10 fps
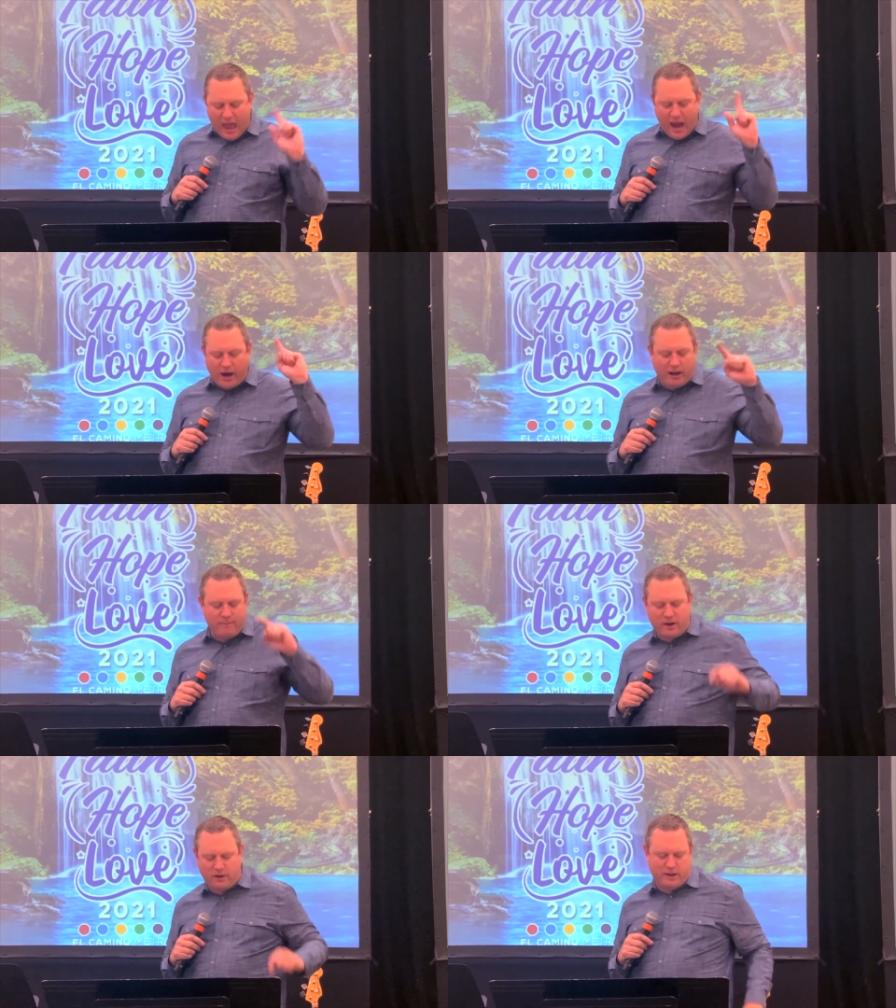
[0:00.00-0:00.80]
Aaron
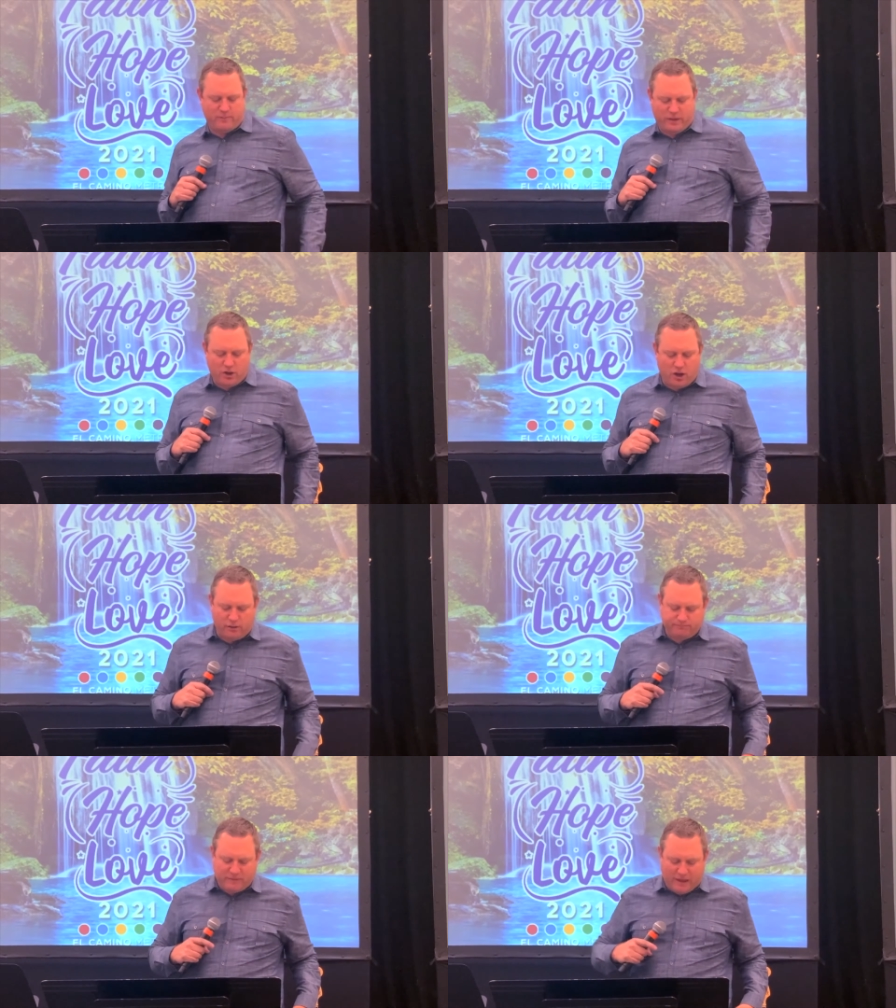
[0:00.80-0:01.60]
and Miriam, he
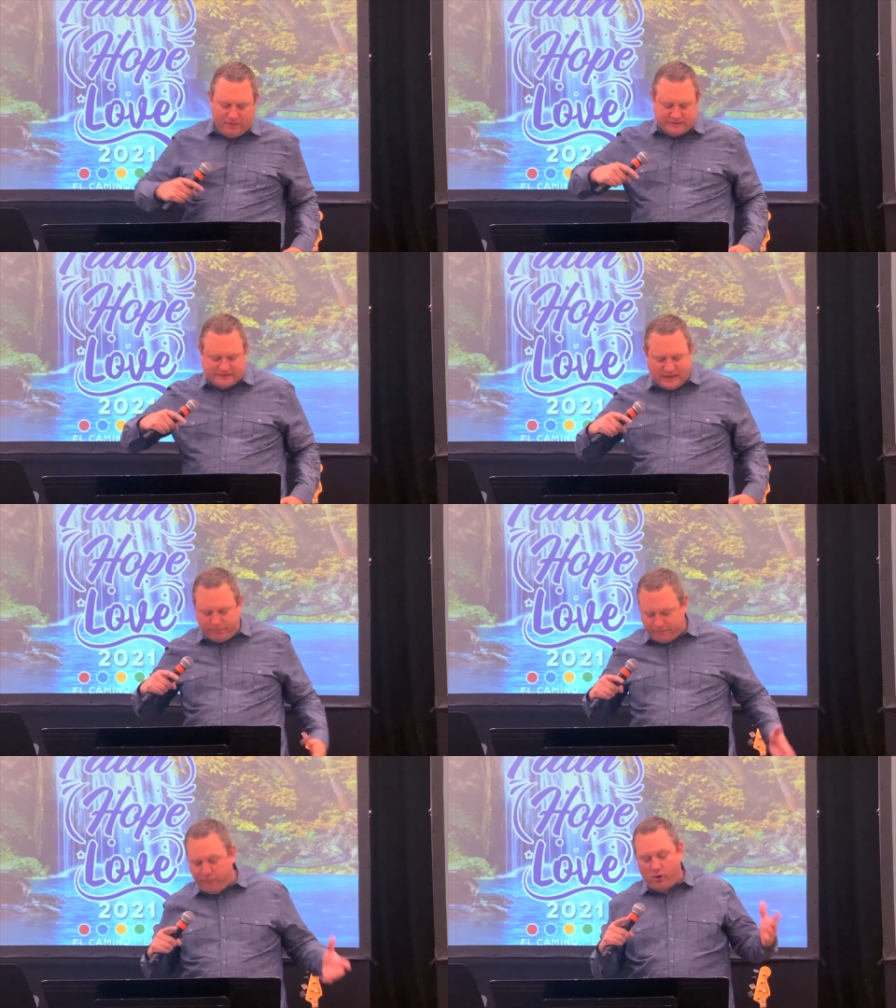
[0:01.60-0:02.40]
called, and they
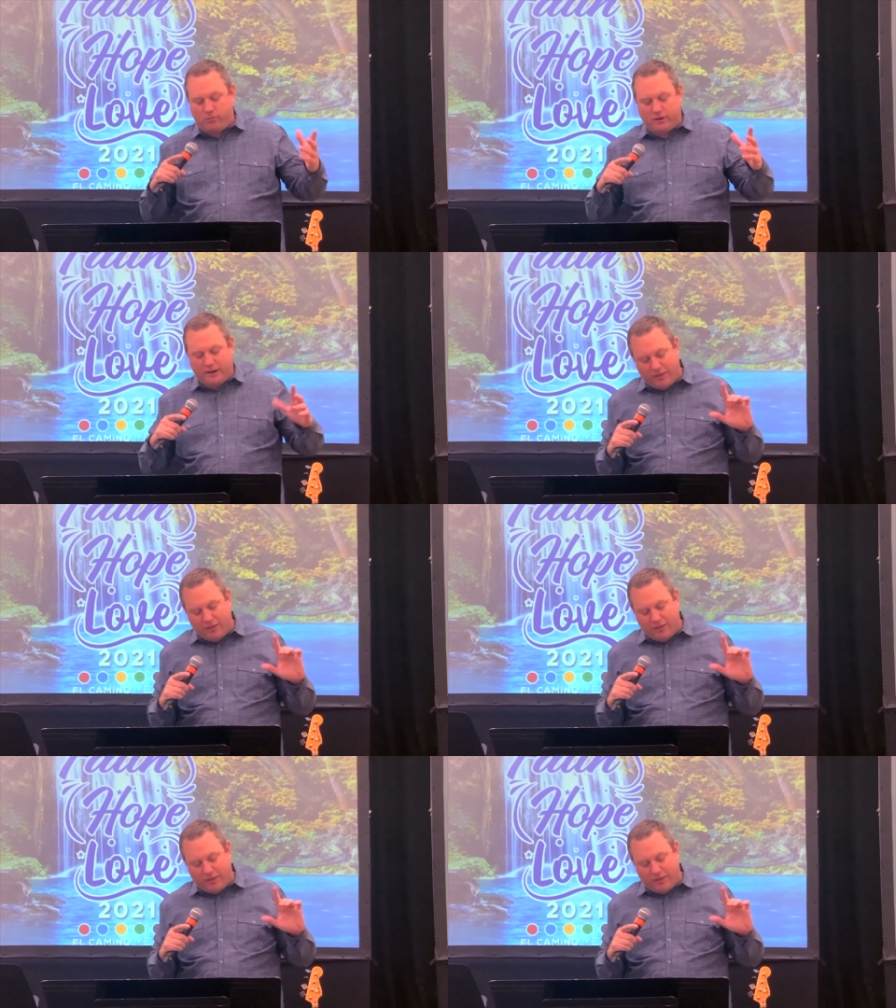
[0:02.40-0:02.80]
stepped forward.